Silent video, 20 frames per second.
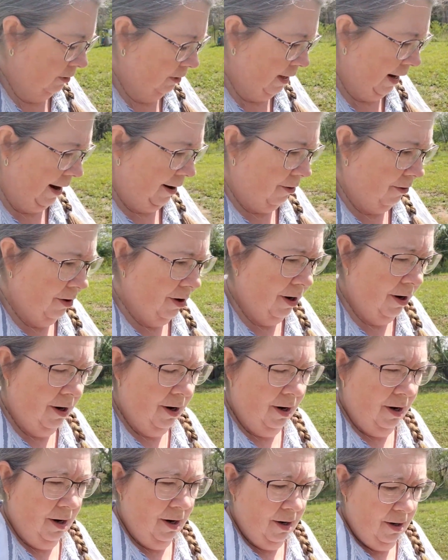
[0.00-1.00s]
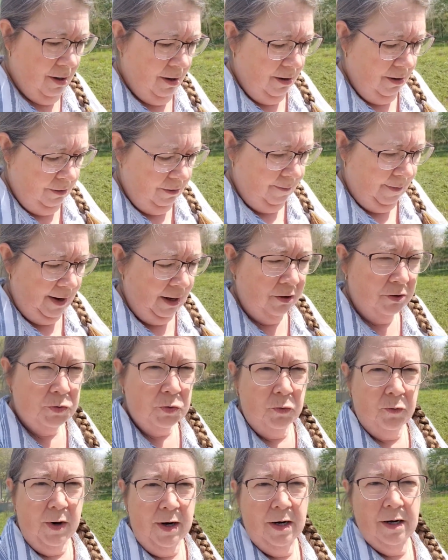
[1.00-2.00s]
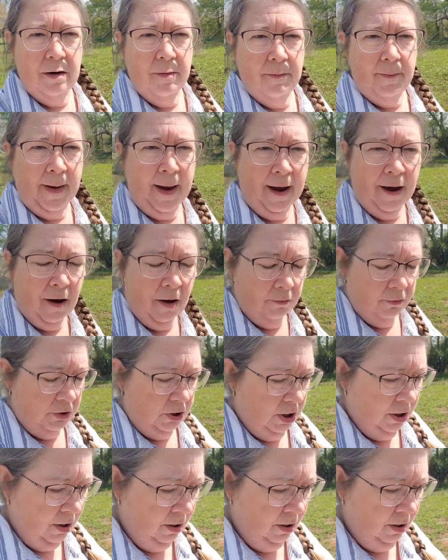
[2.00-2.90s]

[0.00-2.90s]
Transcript: Now, the bales were running about